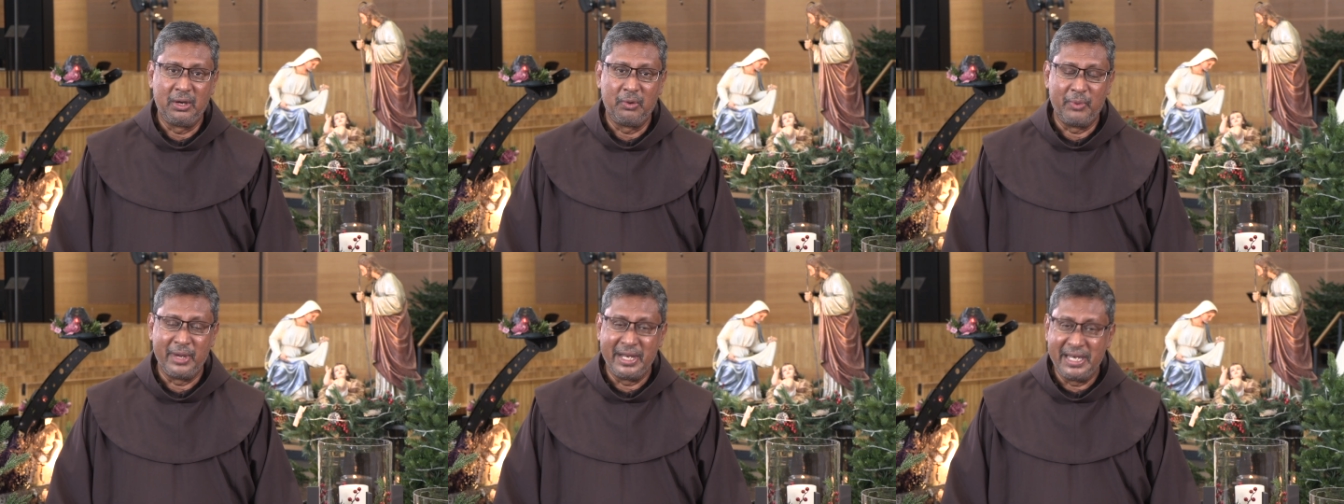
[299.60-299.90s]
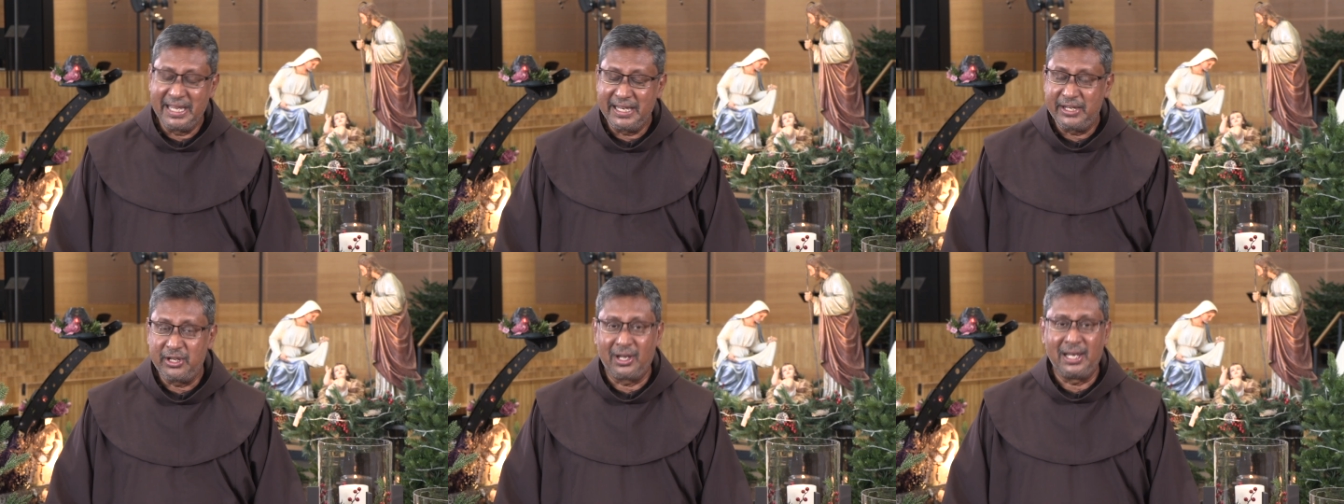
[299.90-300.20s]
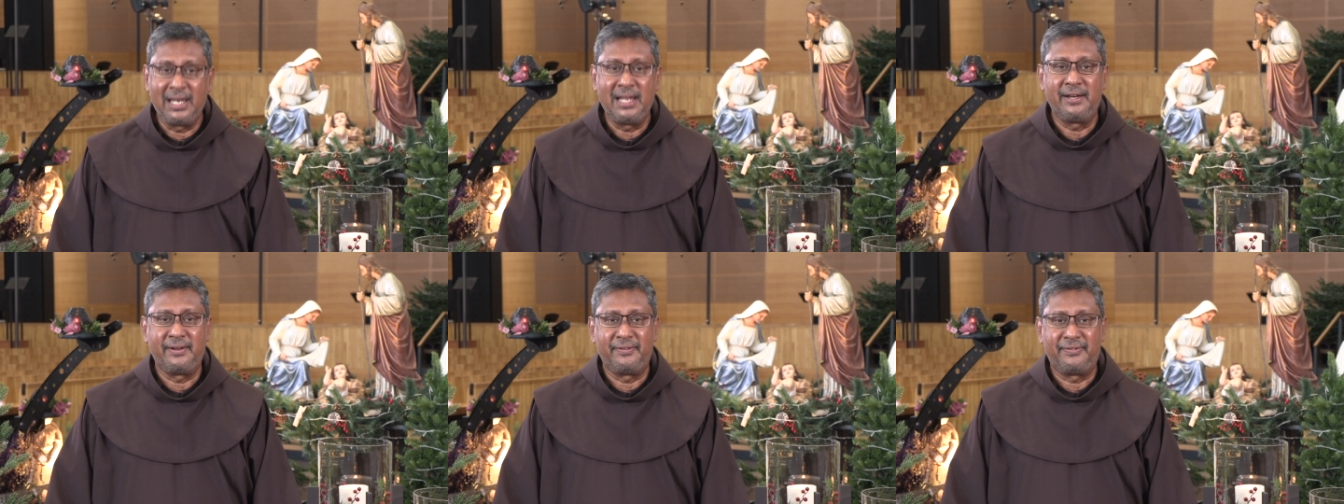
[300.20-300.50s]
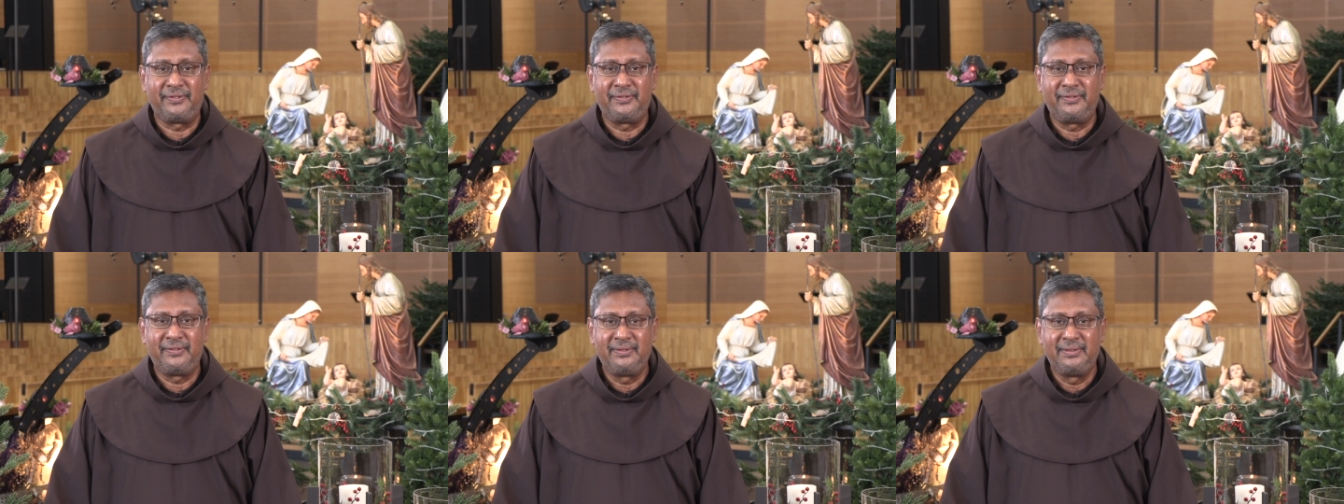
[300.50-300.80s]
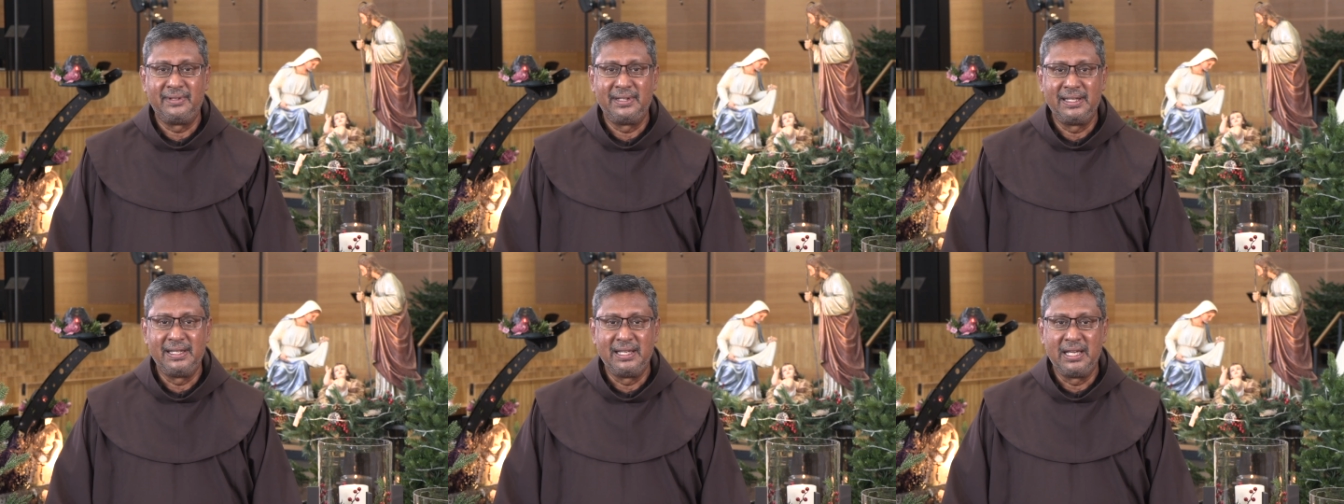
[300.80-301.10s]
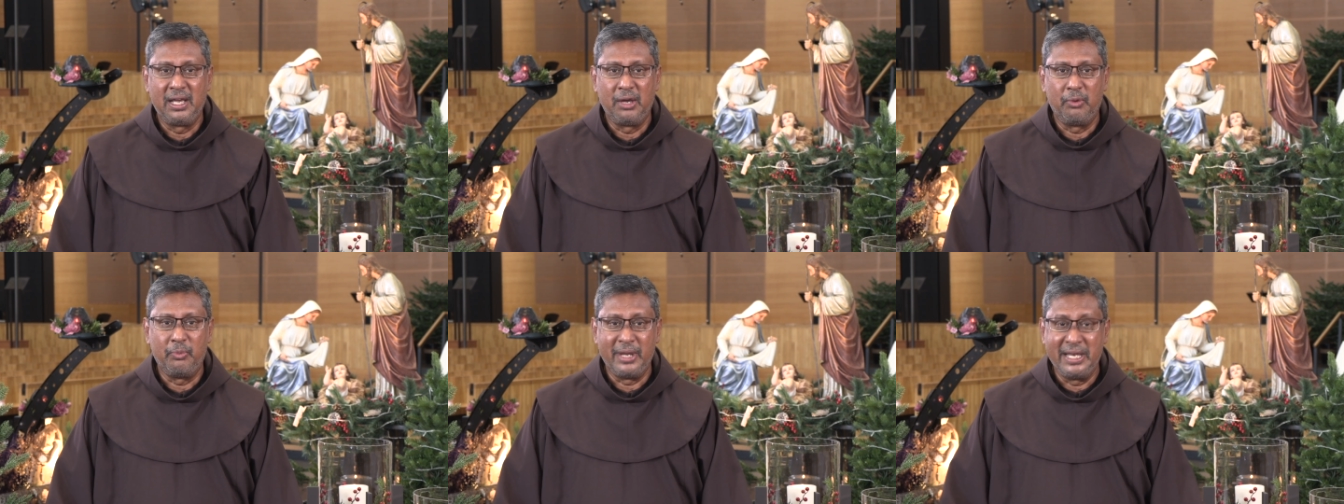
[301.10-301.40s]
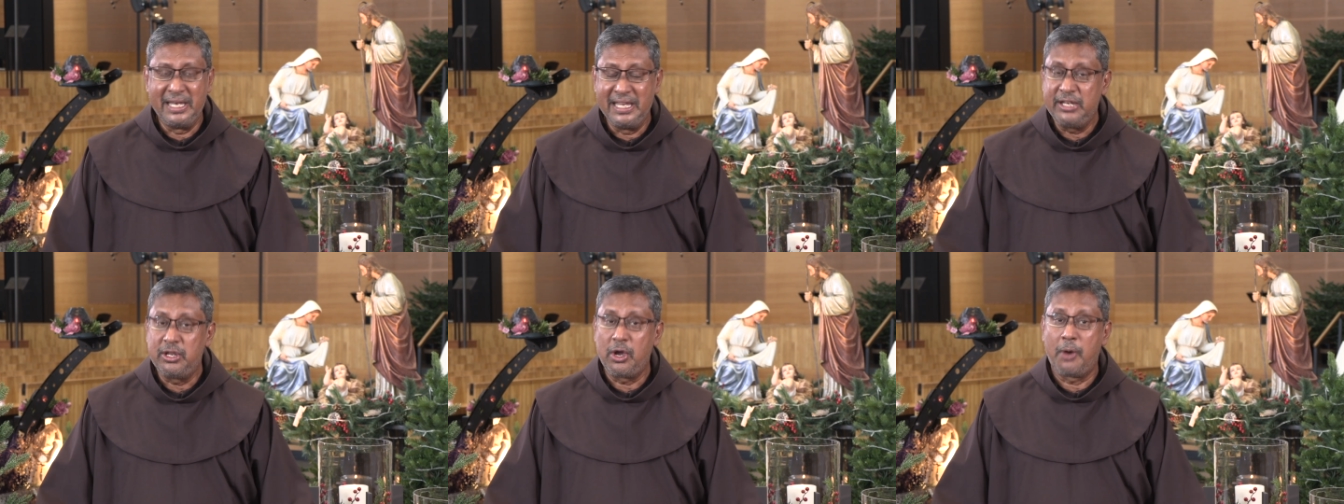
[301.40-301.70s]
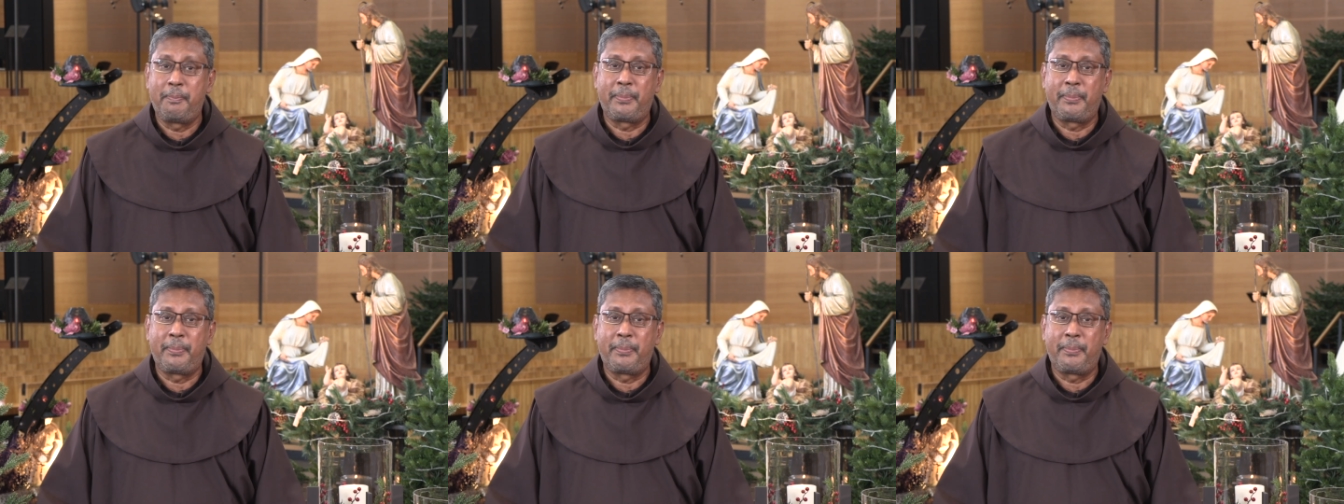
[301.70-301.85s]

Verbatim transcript: We need your love. We need your